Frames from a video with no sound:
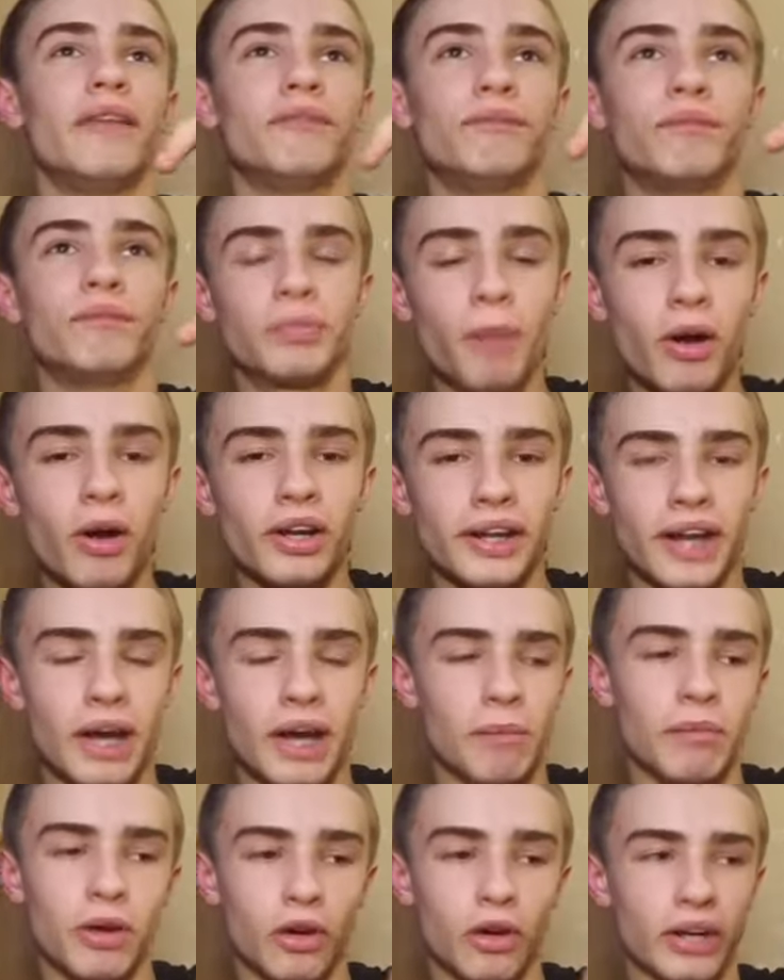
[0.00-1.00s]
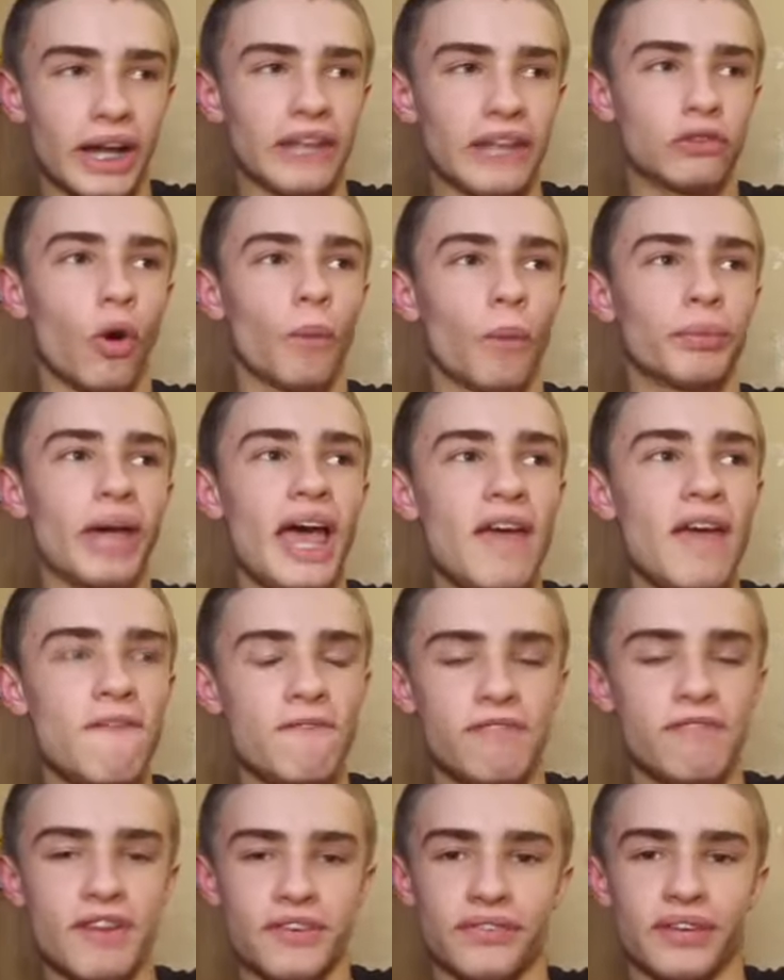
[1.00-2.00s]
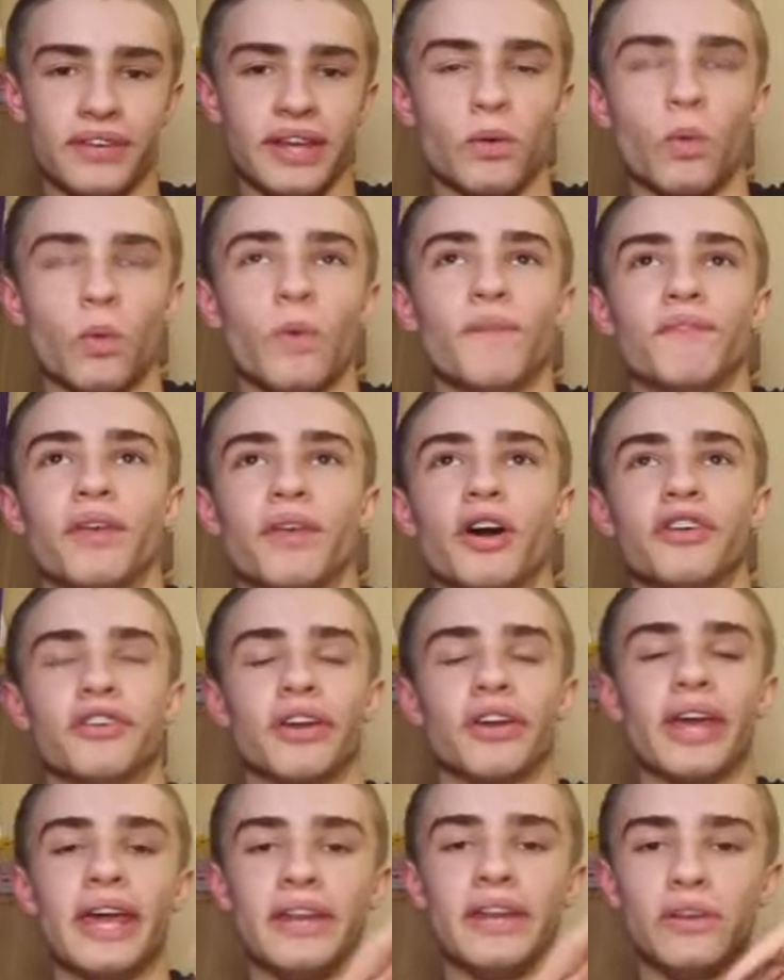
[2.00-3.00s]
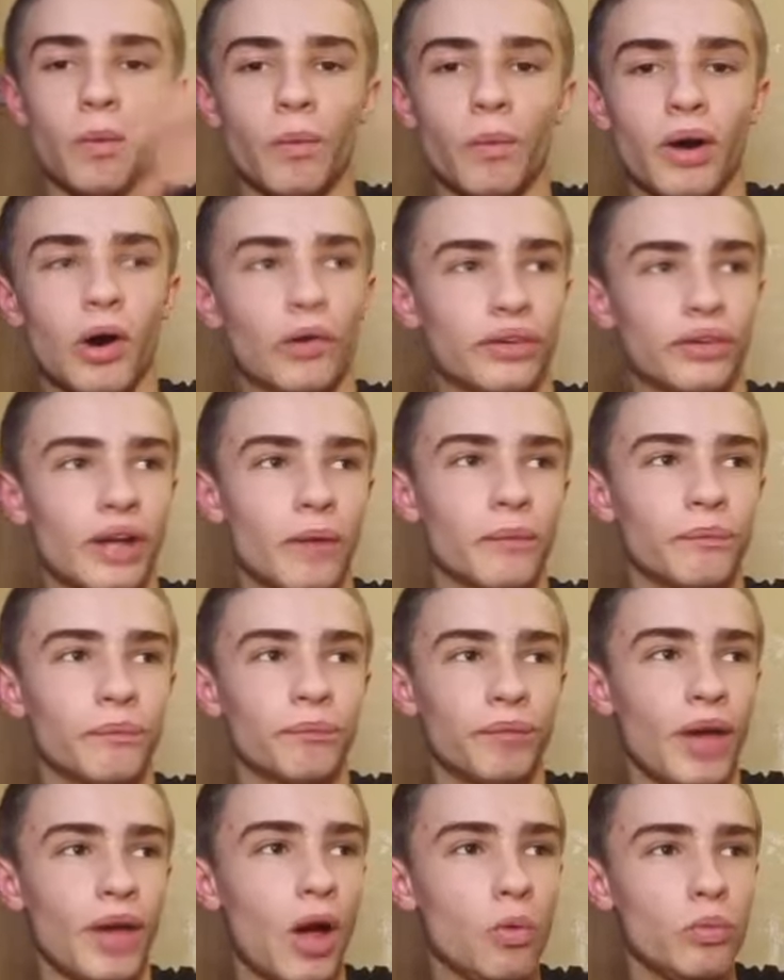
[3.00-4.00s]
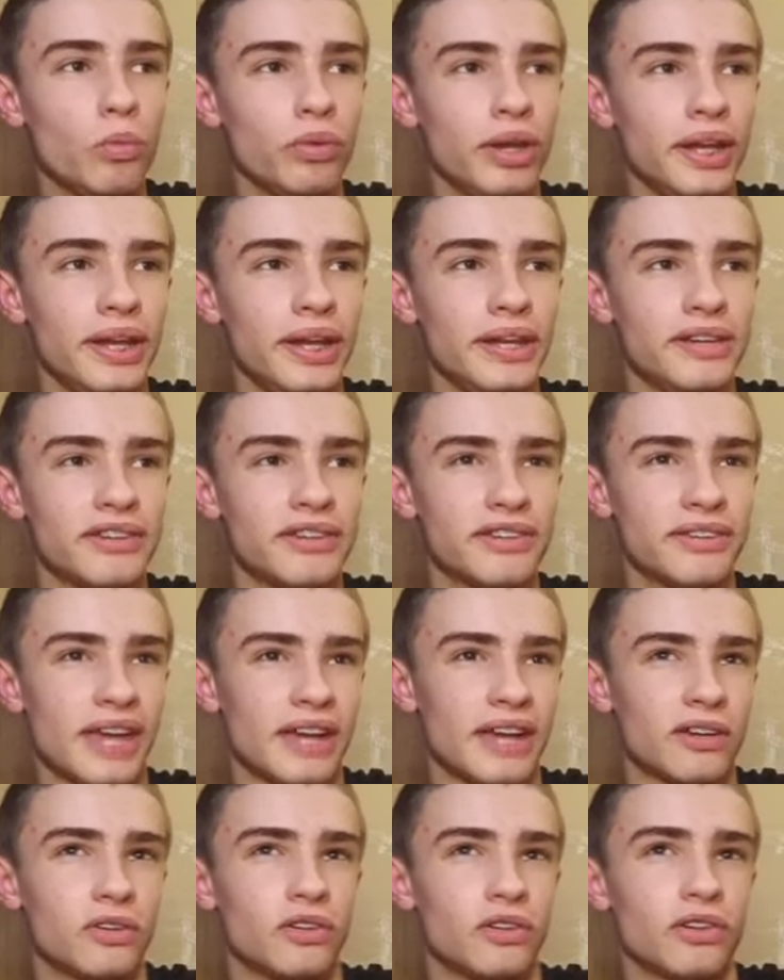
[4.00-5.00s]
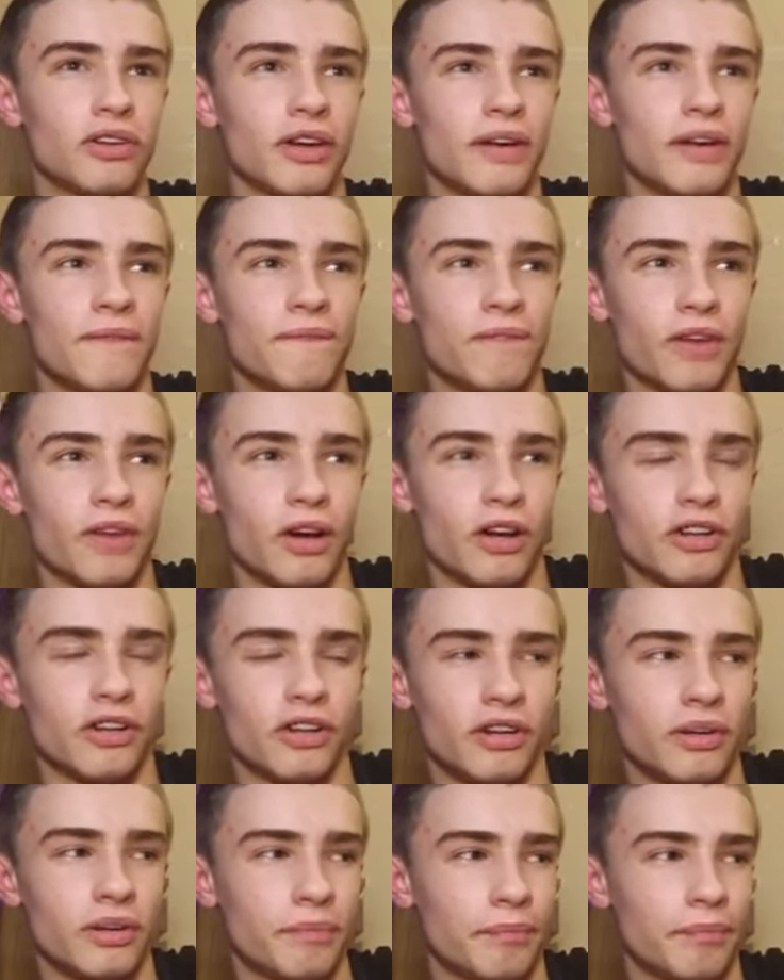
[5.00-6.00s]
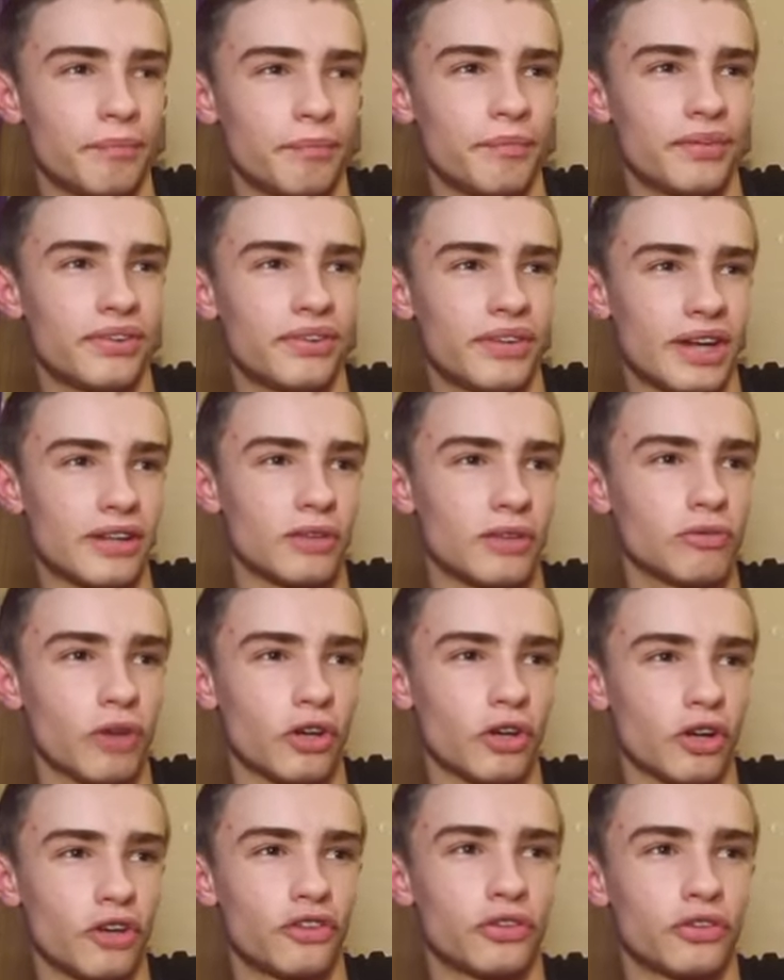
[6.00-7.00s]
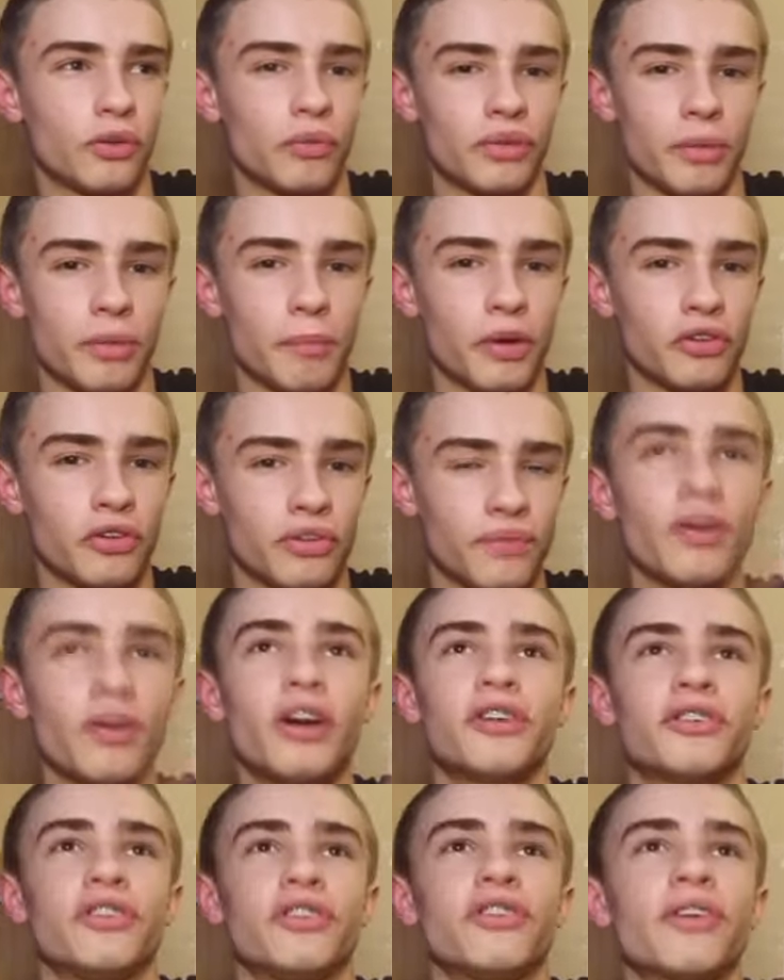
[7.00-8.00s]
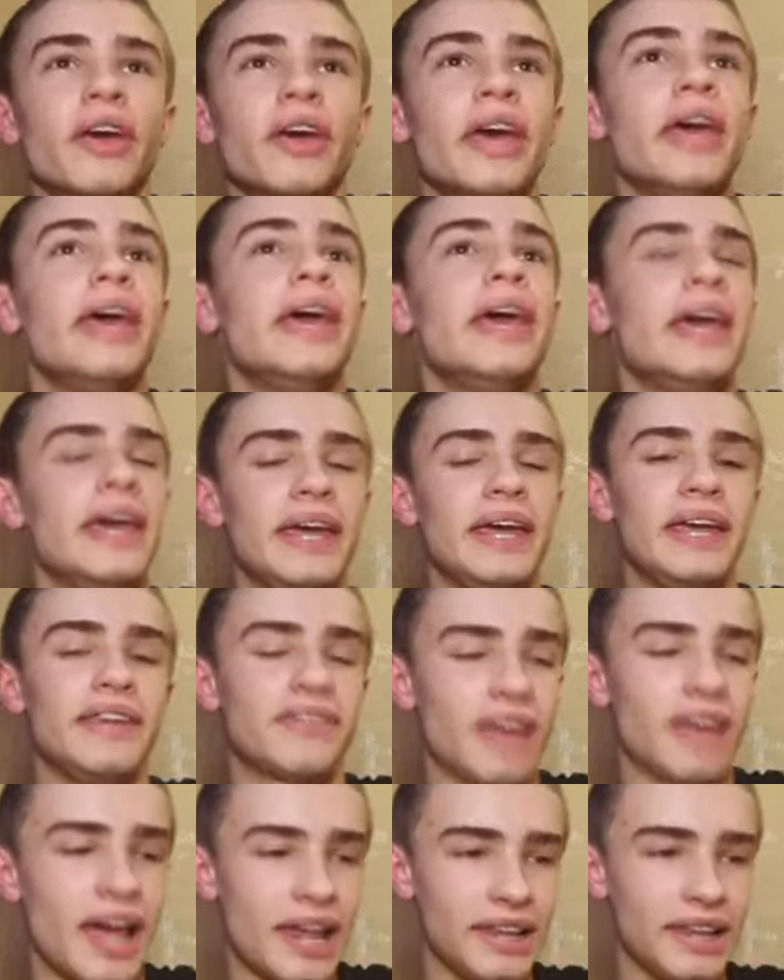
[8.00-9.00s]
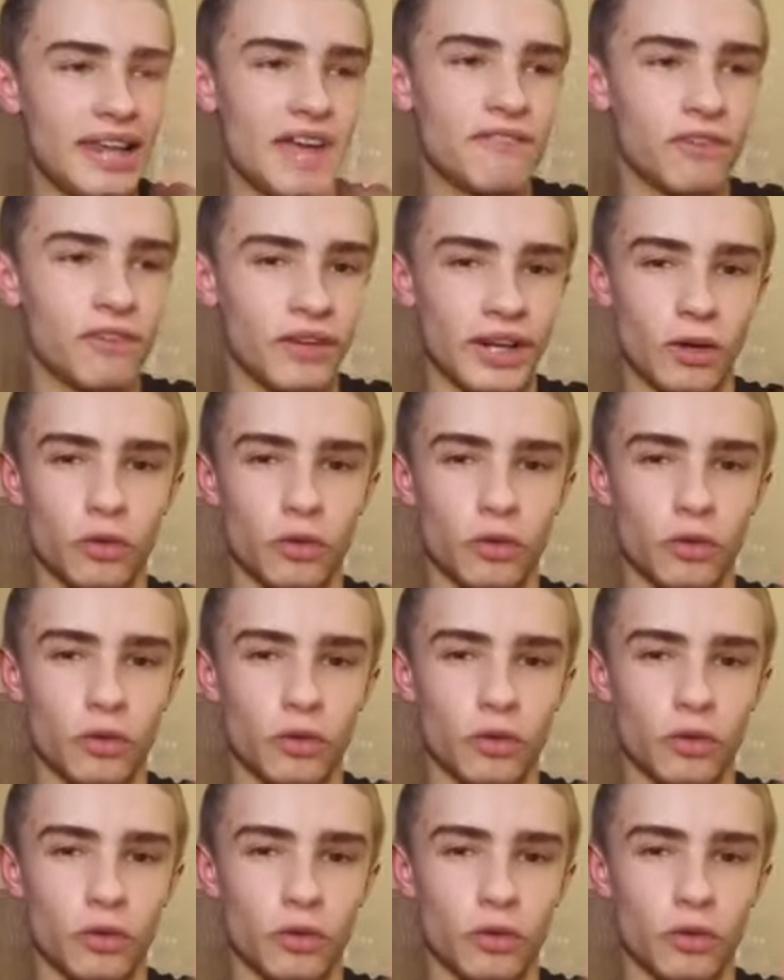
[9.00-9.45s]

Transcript: Smiler came along and topped every single inversion in the world. Now, the only second roller coaster with the most inversions is 11.